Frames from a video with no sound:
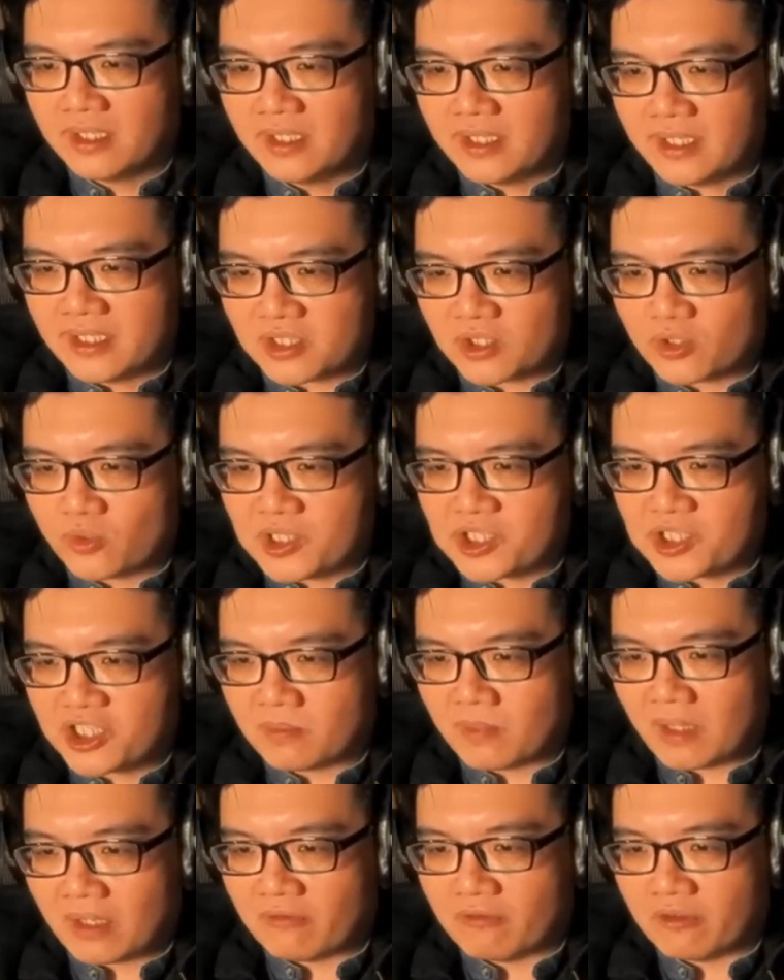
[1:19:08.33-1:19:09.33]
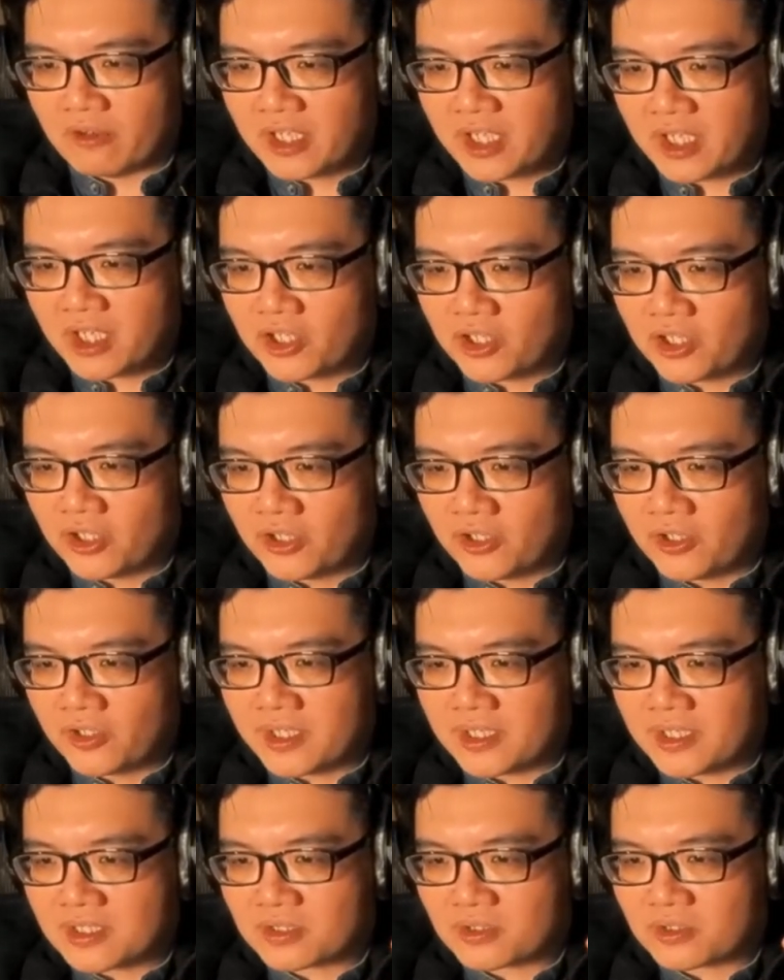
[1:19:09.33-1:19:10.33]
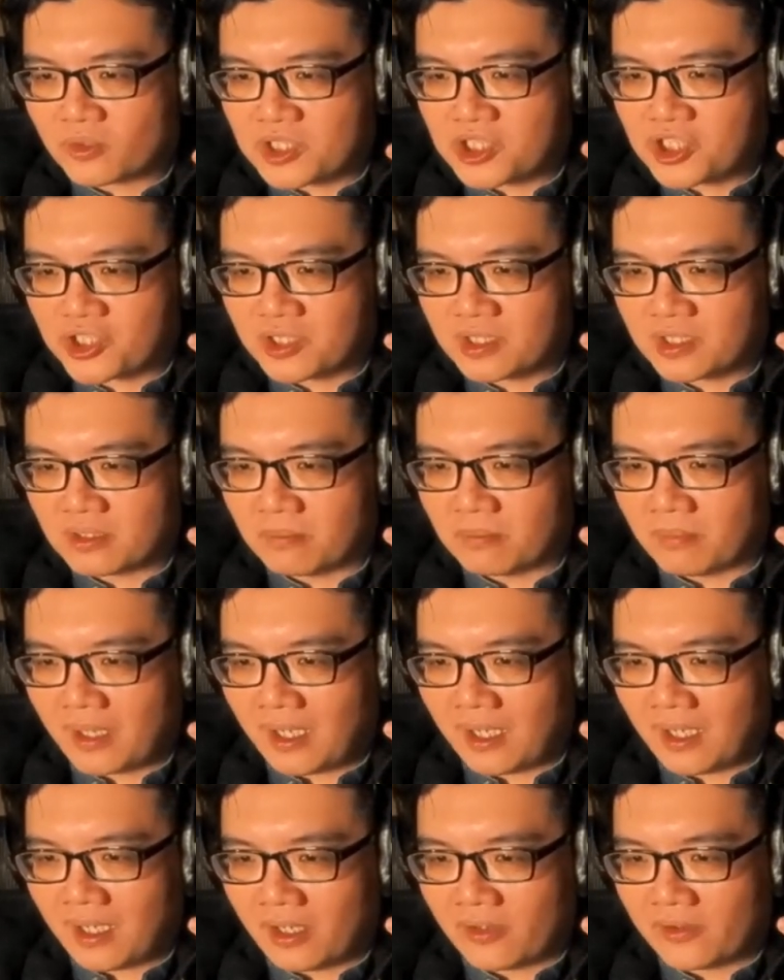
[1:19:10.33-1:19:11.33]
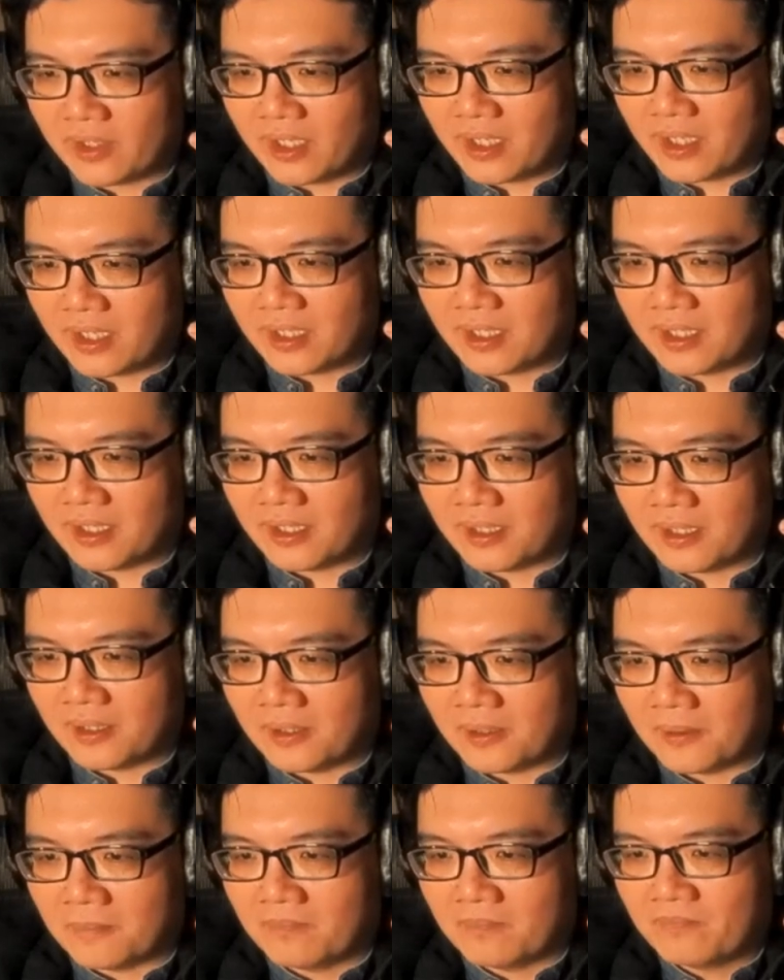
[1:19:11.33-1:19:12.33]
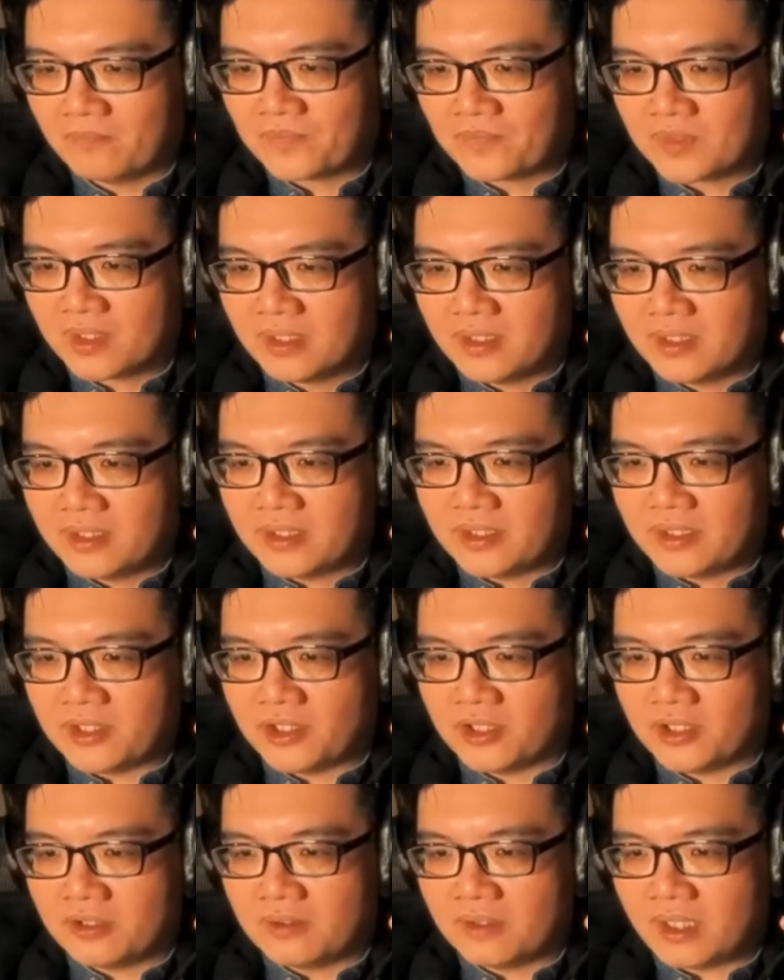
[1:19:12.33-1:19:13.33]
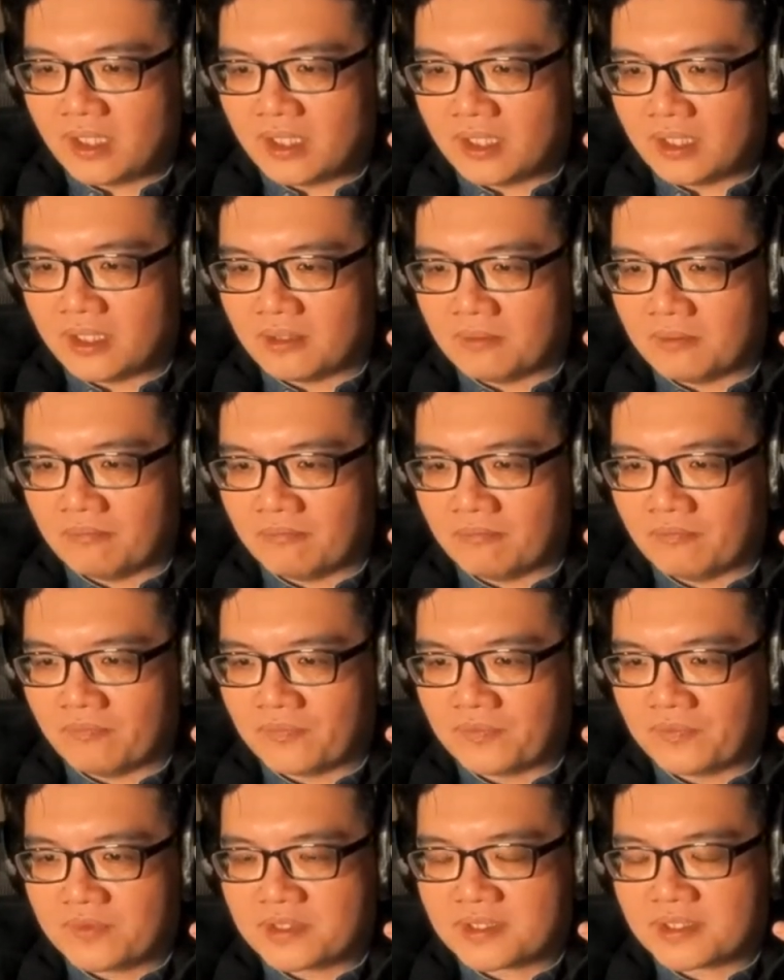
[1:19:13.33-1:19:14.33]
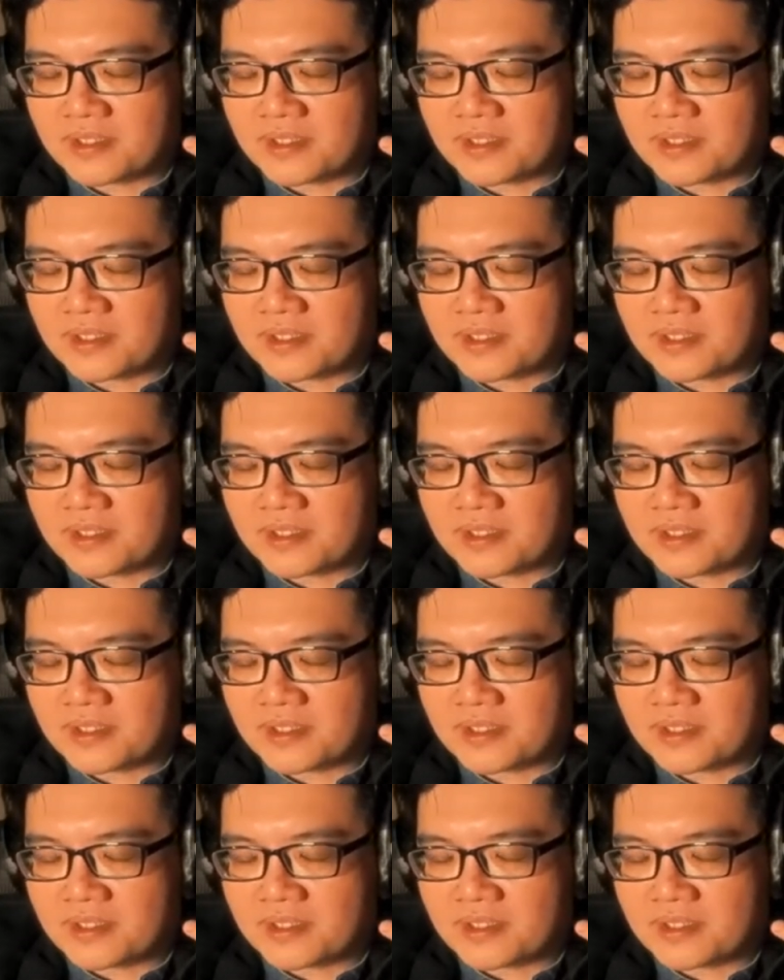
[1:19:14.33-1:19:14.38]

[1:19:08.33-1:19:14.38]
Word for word: there's a question about vertigo there's questions about um, vertigo you know, um,